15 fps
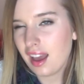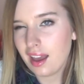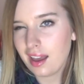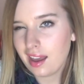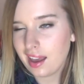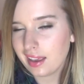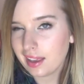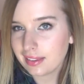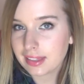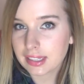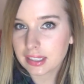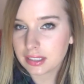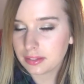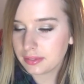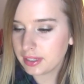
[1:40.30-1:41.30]
I guess I
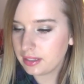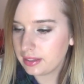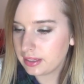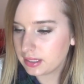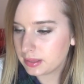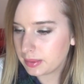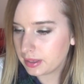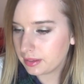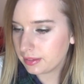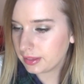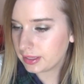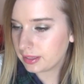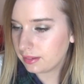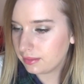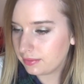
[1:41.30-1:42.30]
could read this, but I
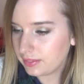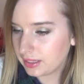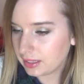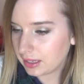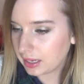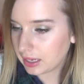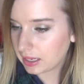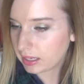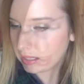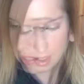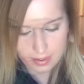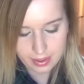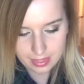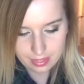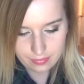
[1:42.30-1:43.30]
really don't feel like it.
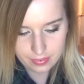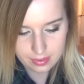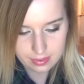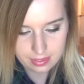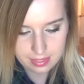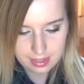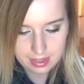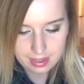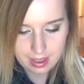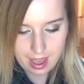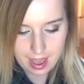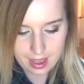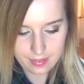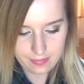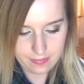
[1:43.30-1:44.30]
Okay, the first thing
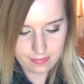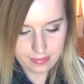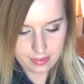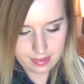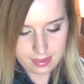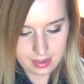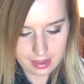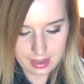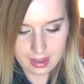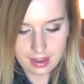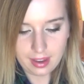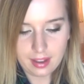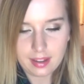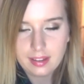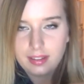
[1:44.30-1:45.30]
I
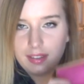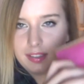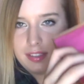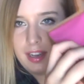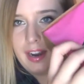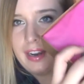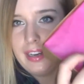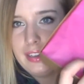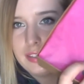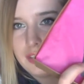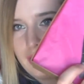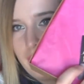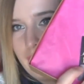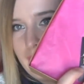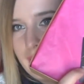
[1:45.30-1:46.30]
see, sorry I didn't
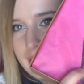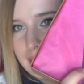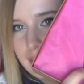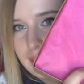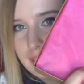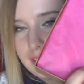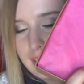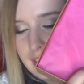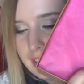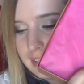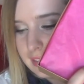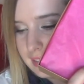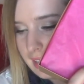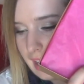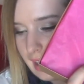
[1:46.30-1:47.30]
show you guys, just
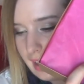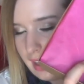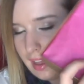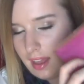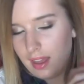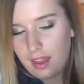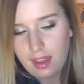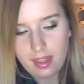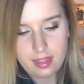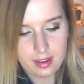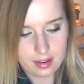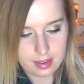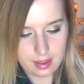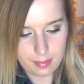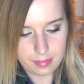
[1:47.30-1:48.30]
this.
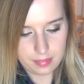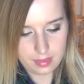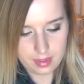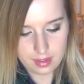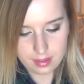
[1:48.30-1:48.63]
There's some